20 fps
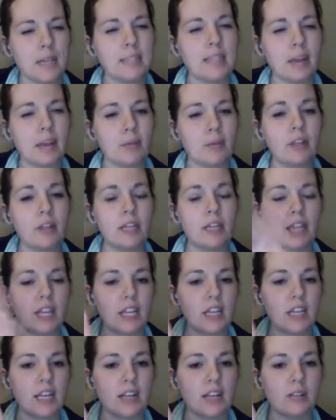because I really
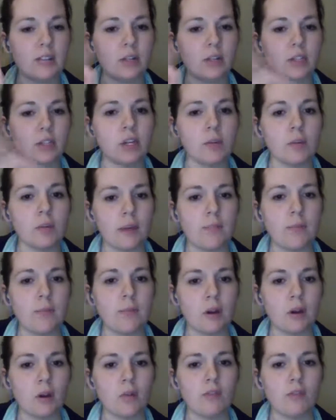think that's what took my
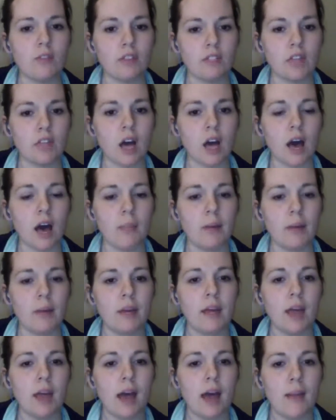book over the top.
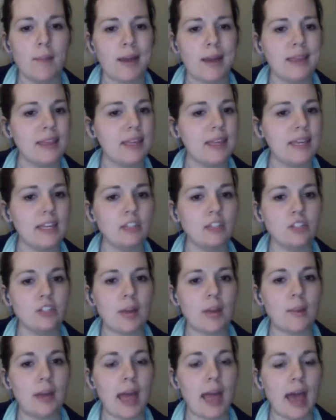I think each
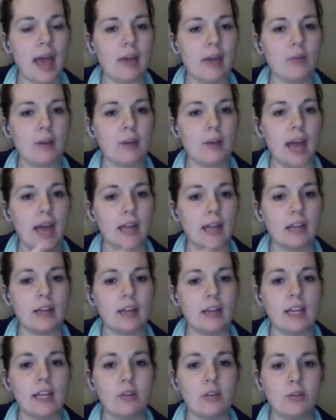time I had
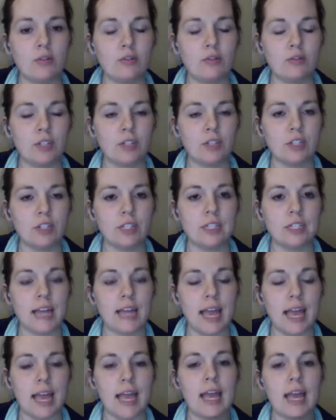an e-news reader
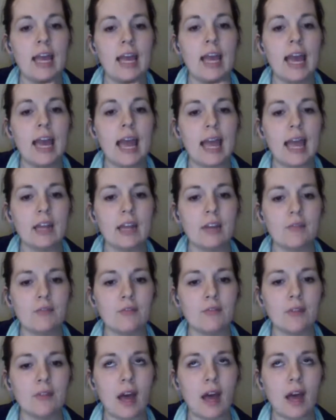today and
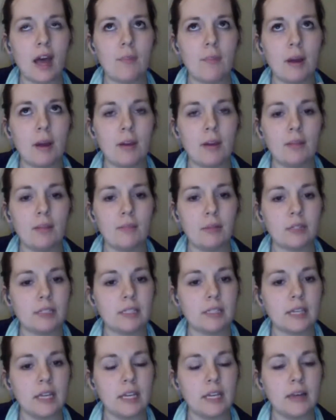a bargain
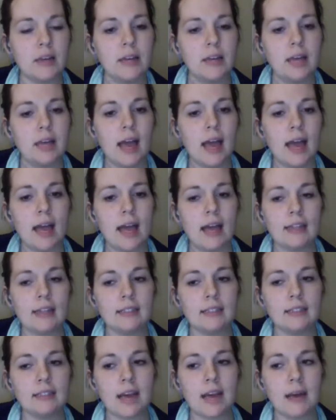booksy.
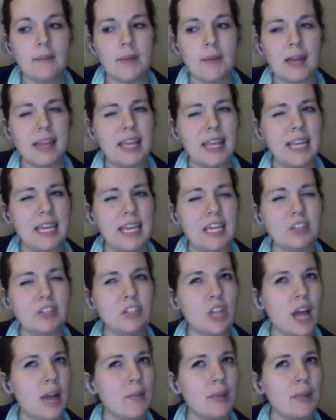And I think
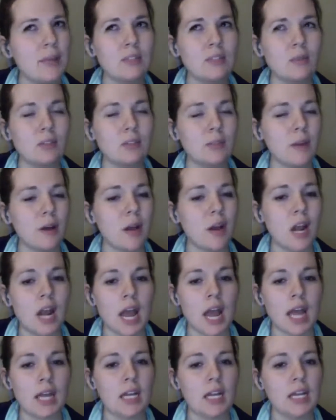each time I sold about
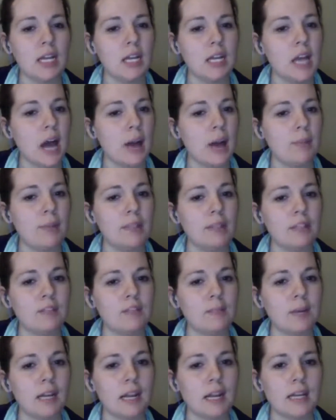90 copies
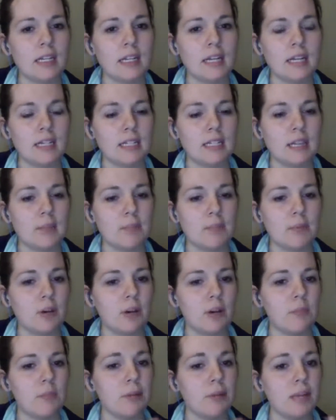of my 99-cent
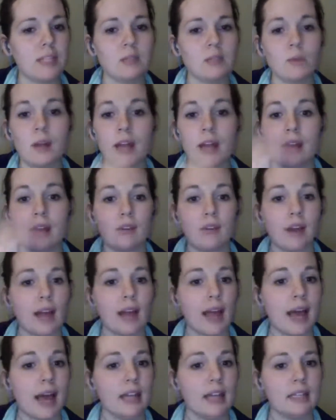book, plus whatever
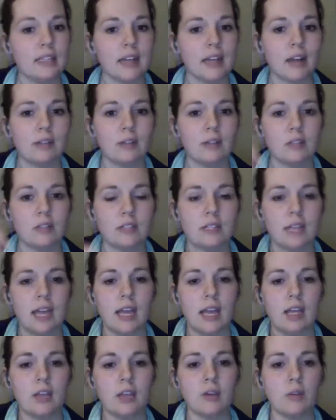I had in downloads in
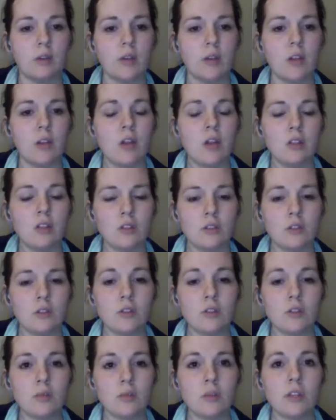KU. So
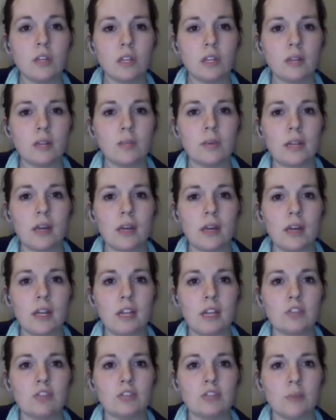those are really going to be
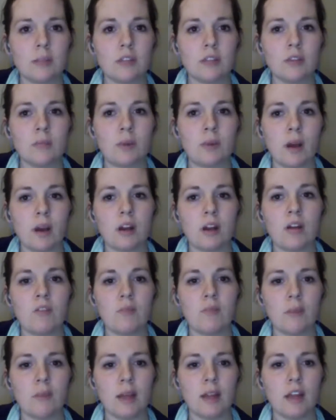an instrumental part
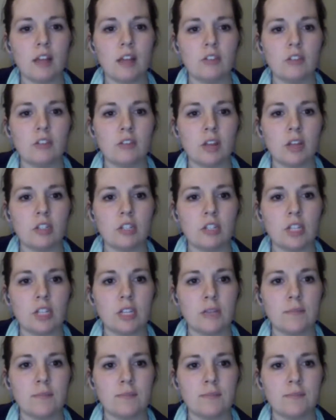of my launch
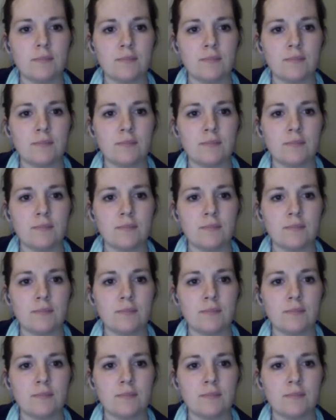strategy.